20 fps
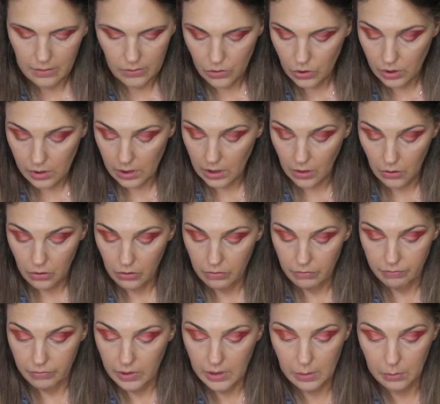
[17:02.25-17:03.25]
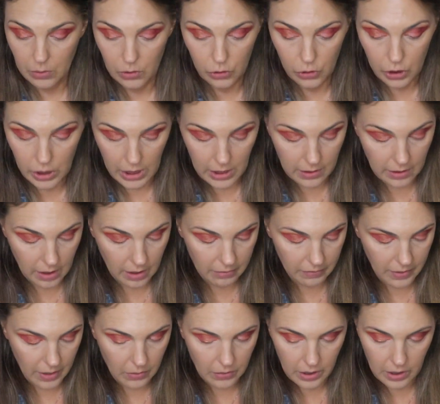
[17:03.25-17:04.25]
it's another similar shade that I
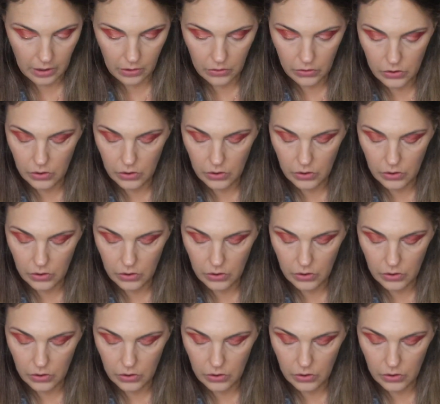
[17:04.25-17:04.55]
found in here.